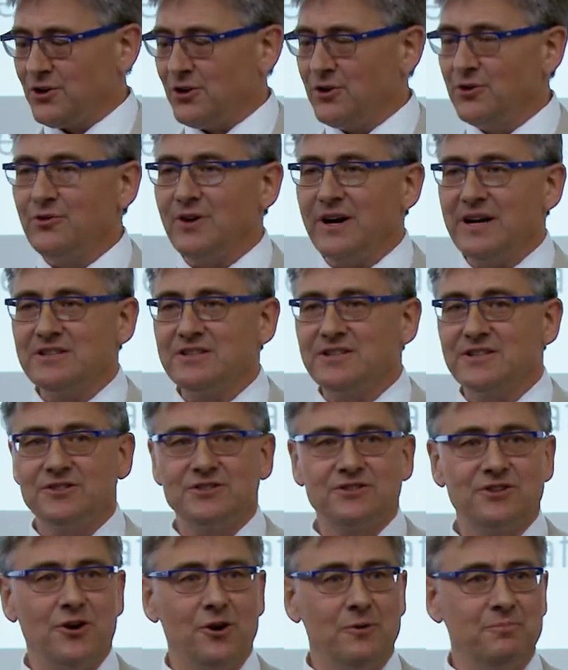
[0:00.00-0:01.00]
Congress
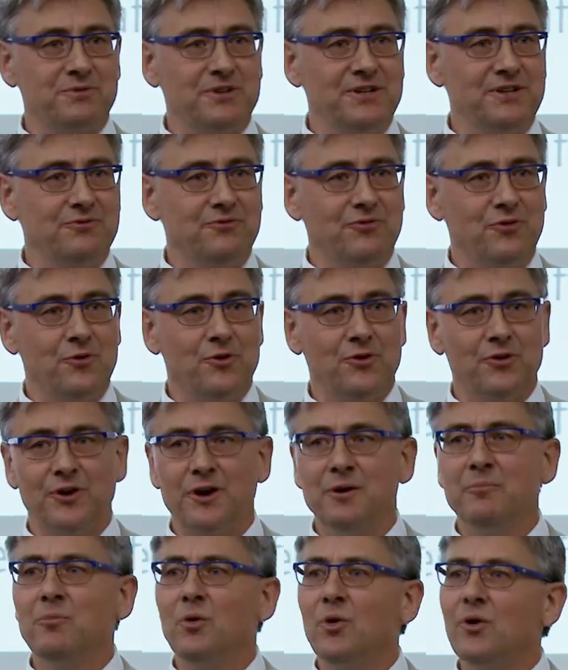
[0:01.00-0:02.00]
has opted for
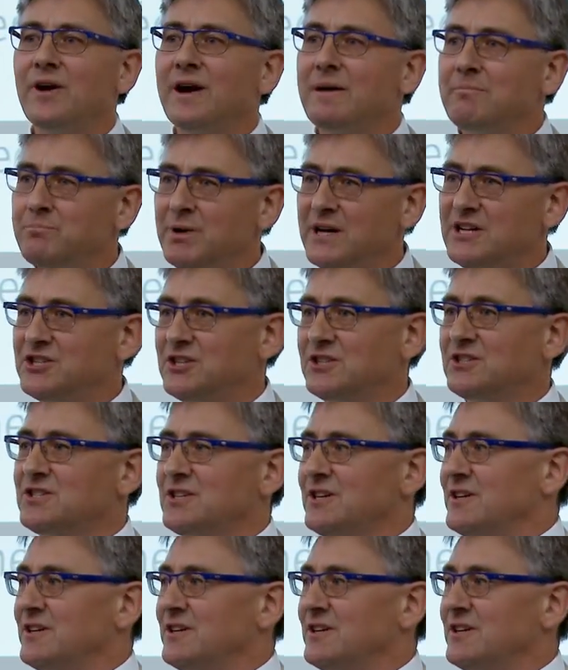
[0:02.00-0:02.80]
a more ambitious